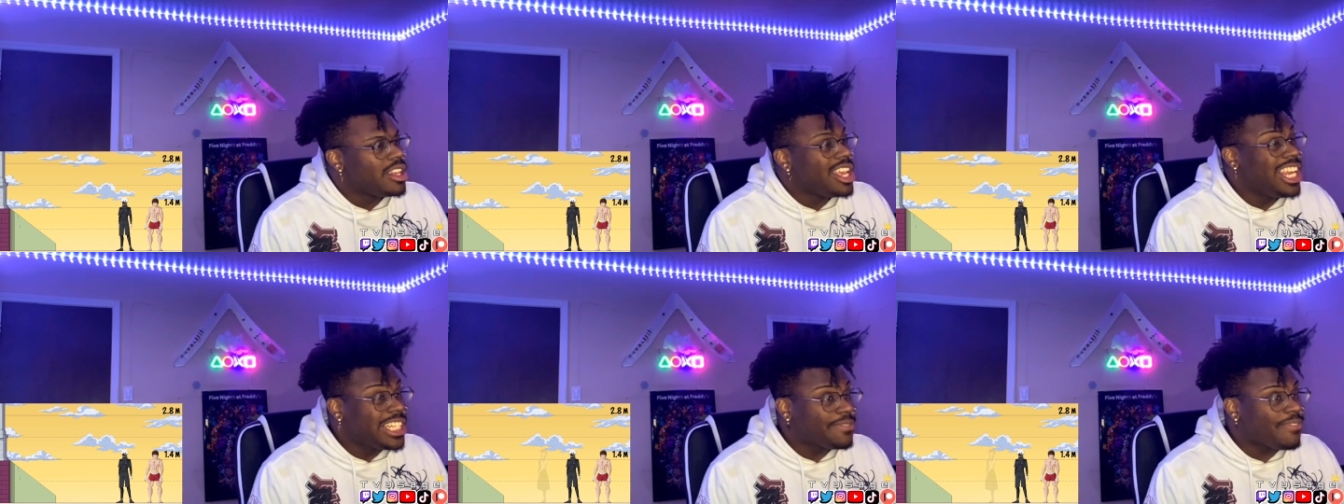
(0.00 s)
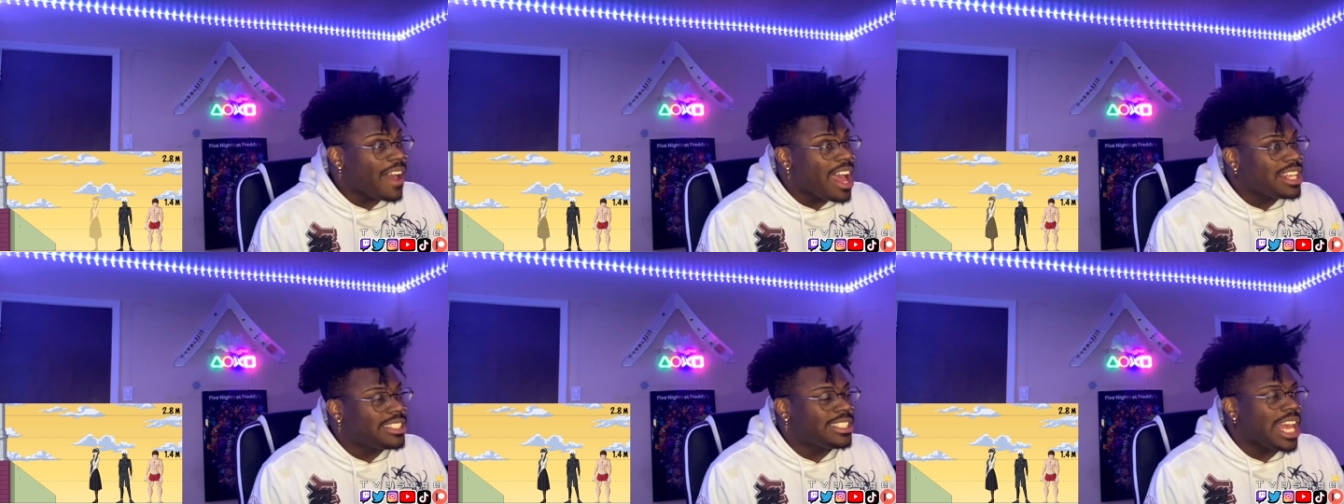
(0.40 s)
He's
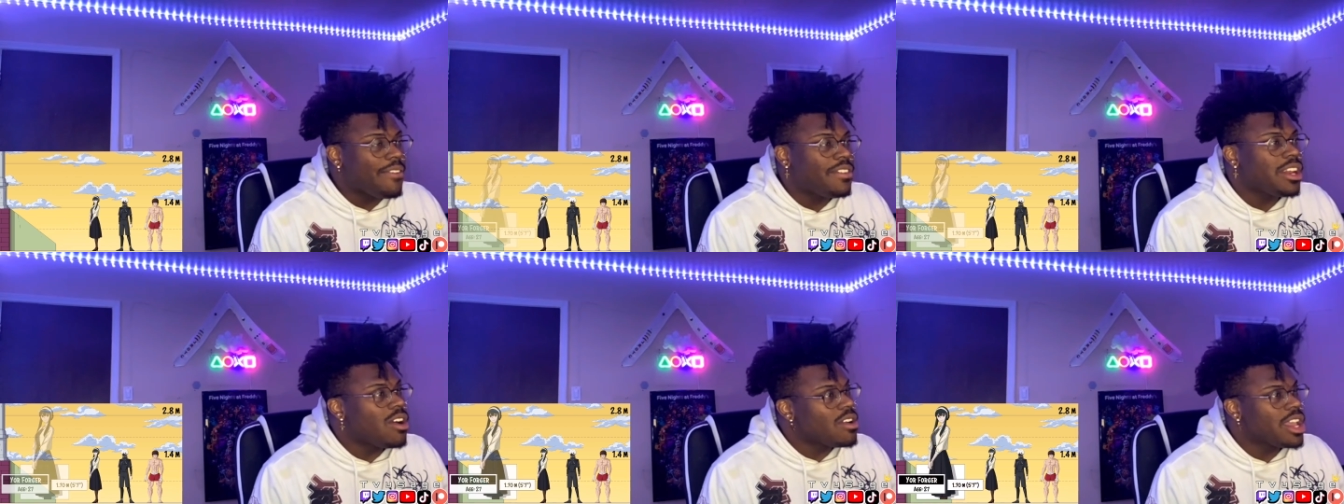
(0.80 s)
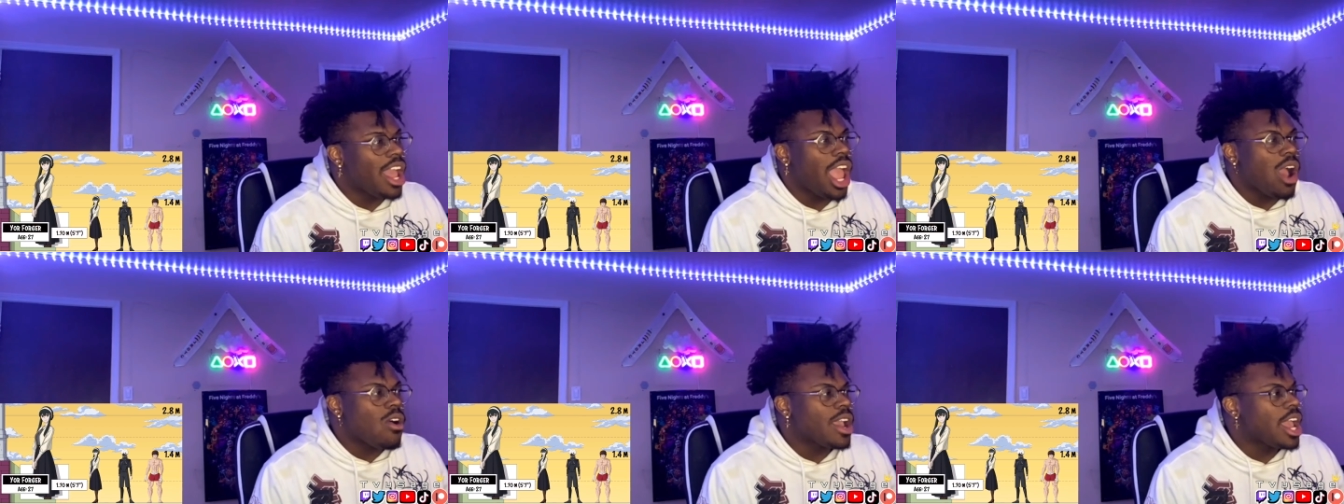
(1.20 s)
five seven.
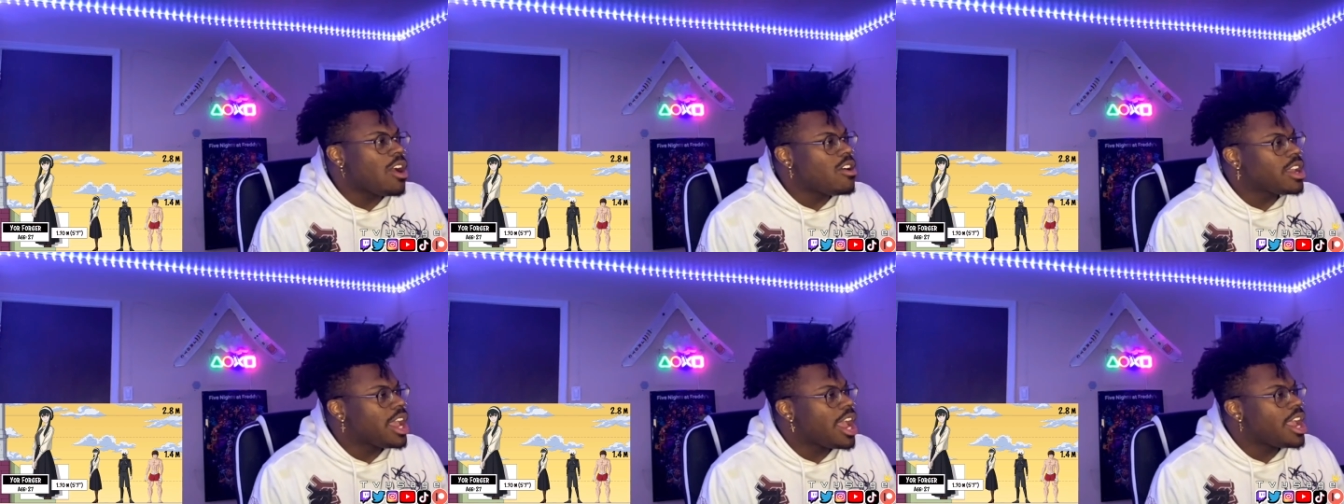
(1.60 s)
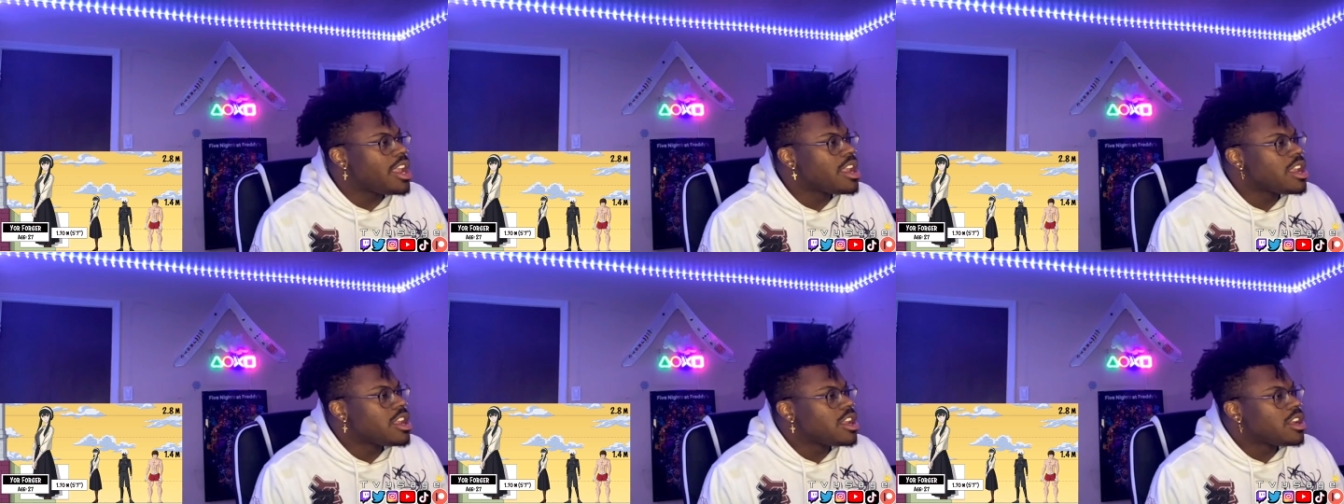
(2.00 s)
Okay, okay, okay.
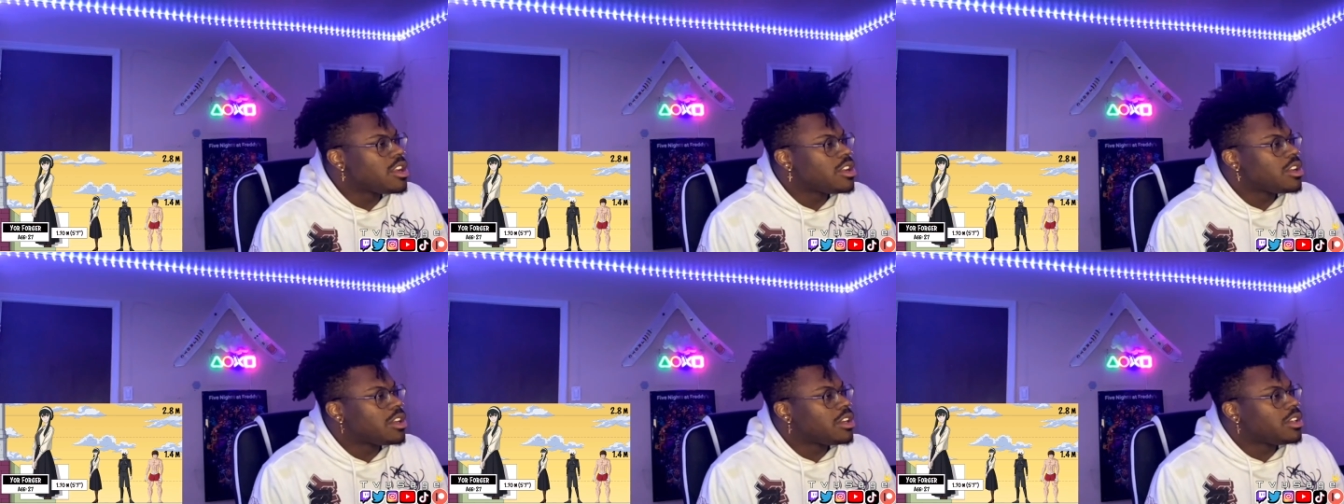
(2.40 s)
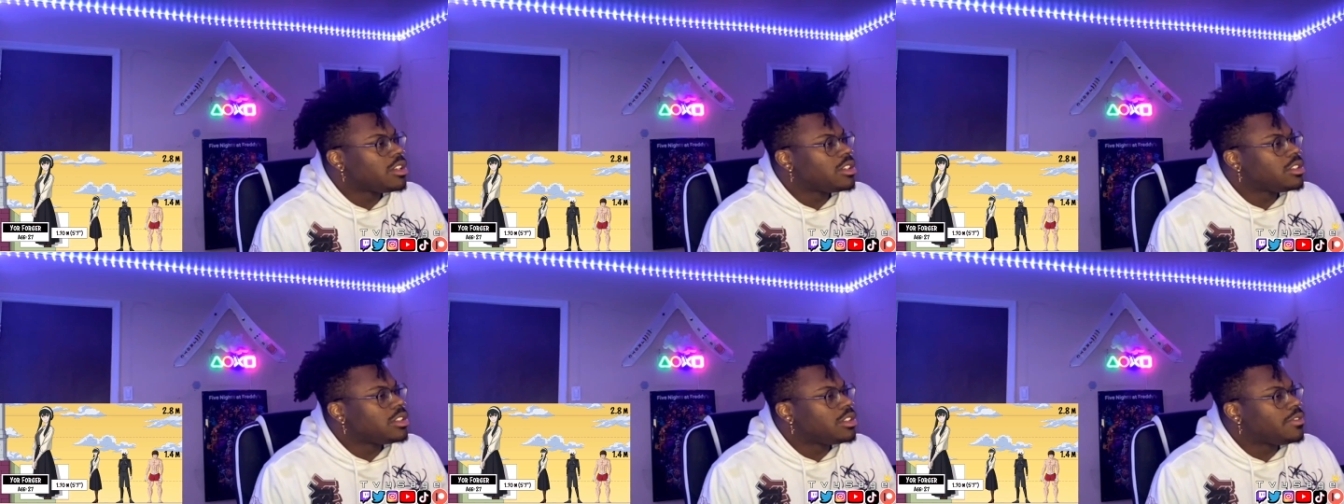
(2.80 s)

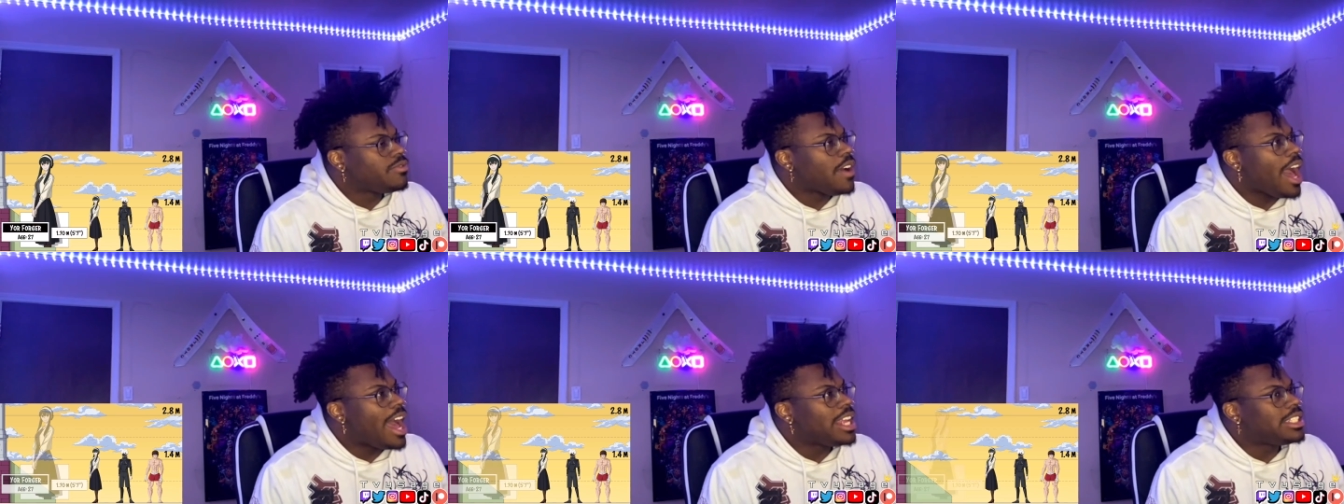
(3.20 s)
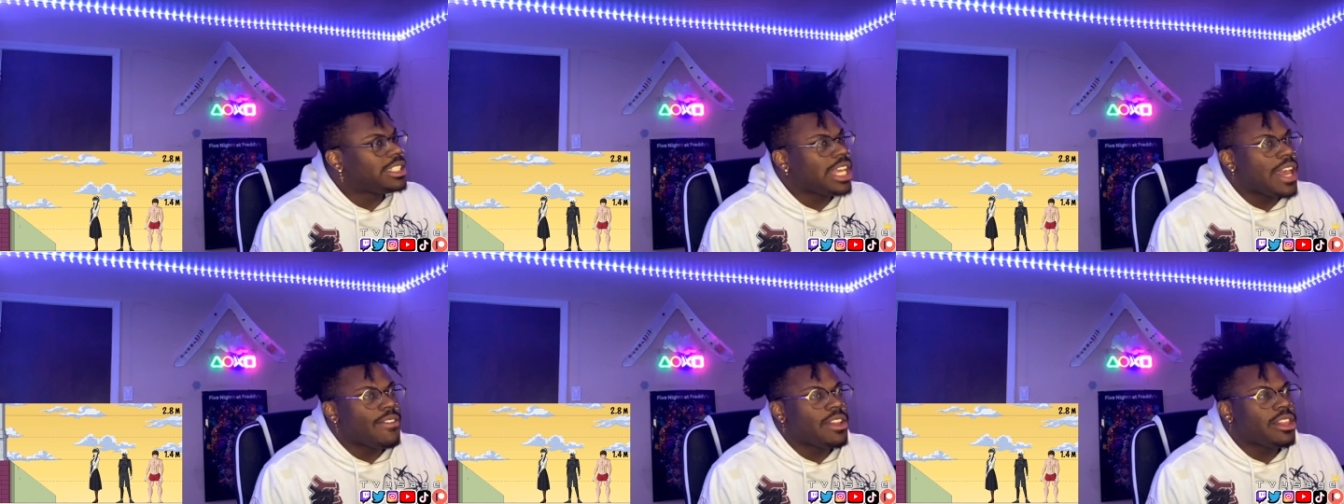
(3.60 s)
Five
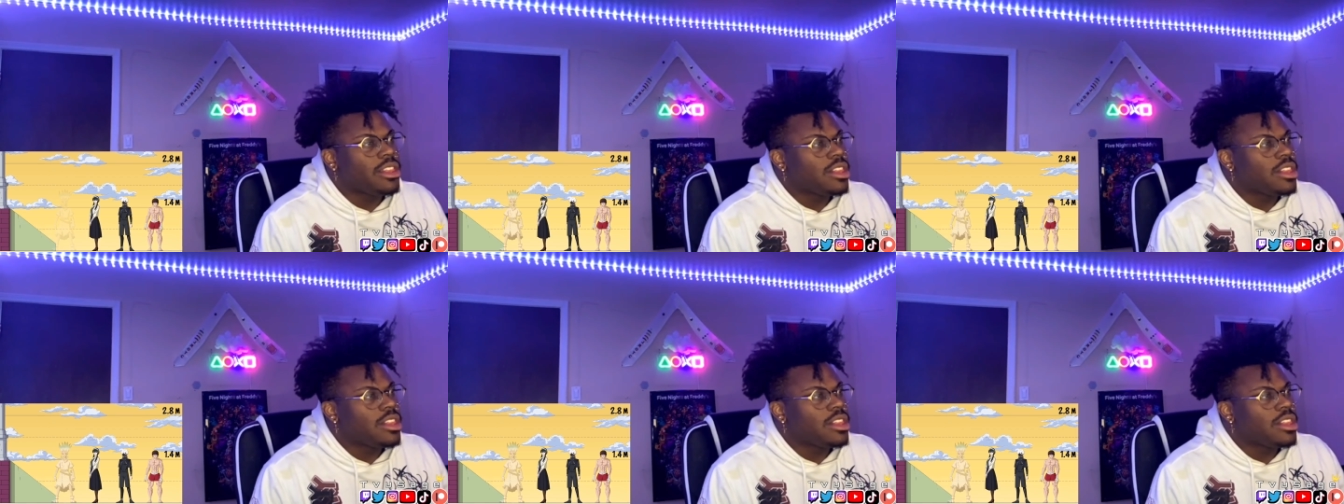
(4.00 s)
seven.